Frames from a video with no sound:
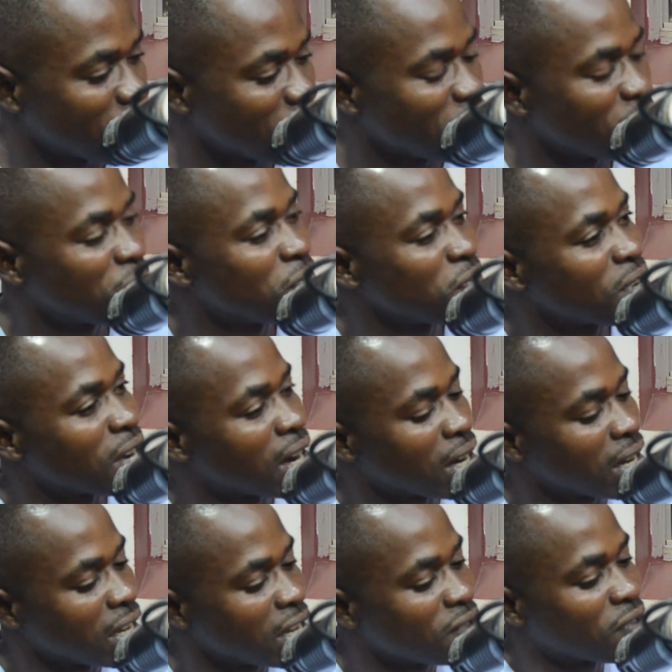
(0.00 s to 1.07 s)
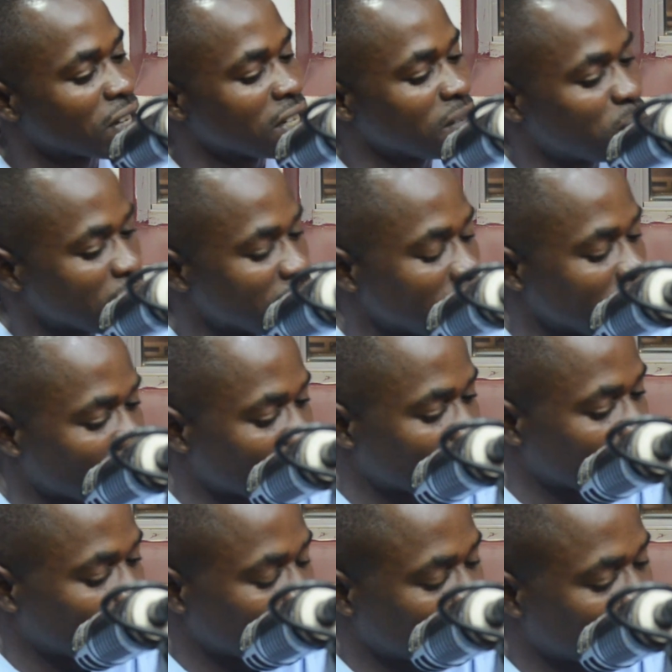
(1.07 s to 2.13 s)
If you are ever depending
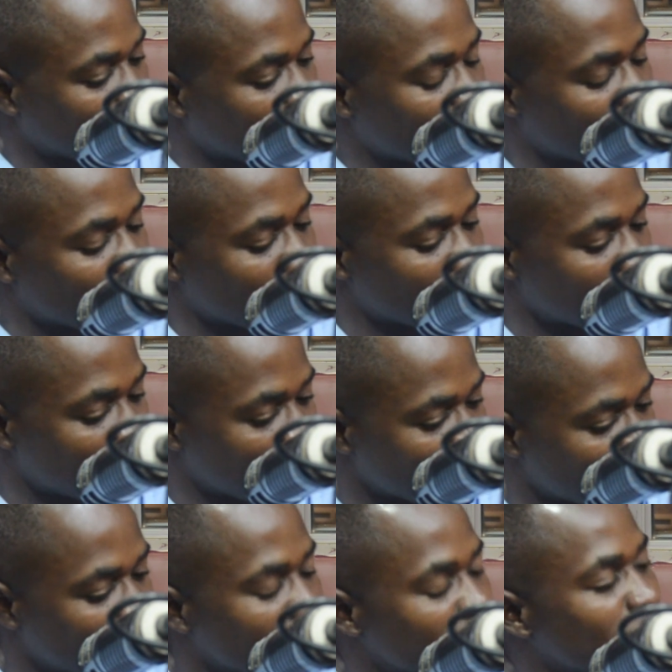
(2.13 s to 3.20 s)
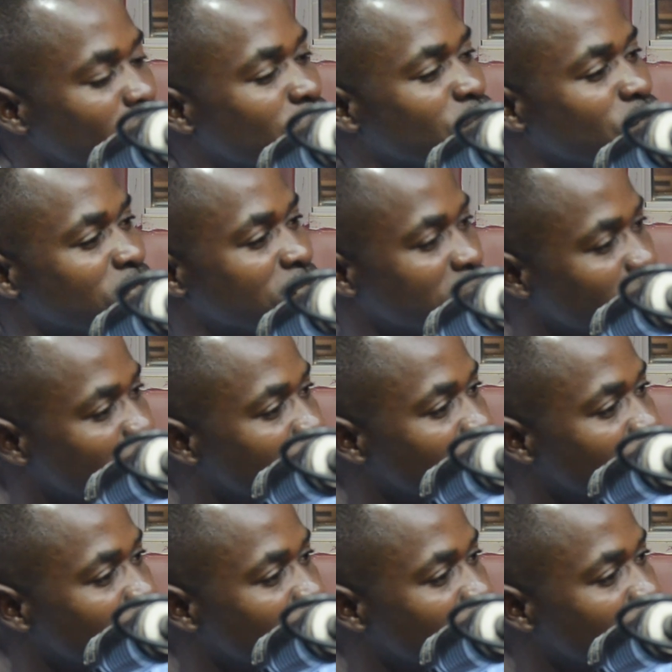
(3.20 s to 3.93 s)
on people to support you, to help